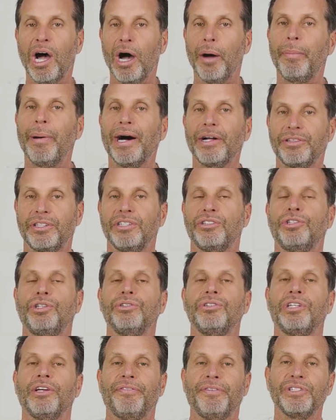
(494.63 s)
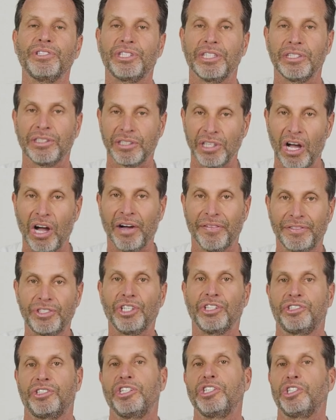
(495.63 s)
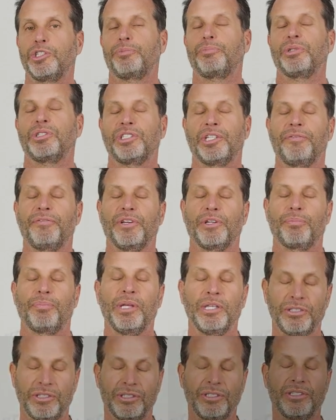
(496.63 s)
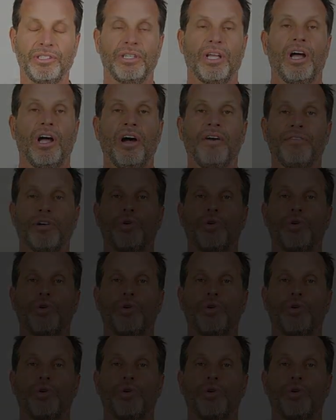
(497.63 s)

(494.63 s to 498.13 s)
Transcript: about the two differences of just this specific pieces of